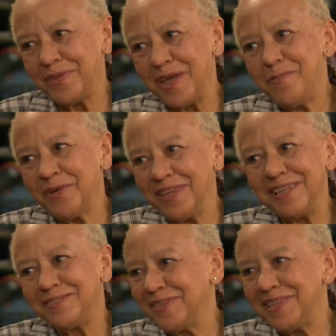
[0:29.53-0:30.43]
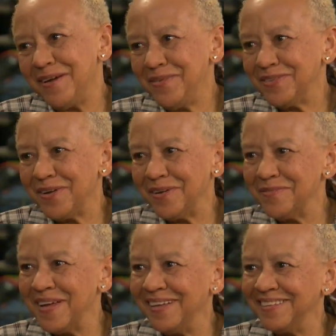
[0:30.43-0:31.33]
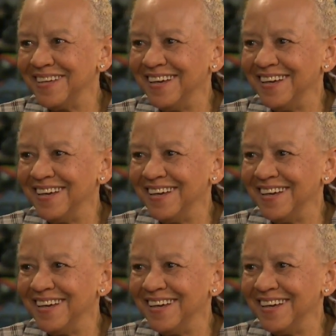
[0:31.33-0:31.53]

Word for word: with apron. That's what that was all about.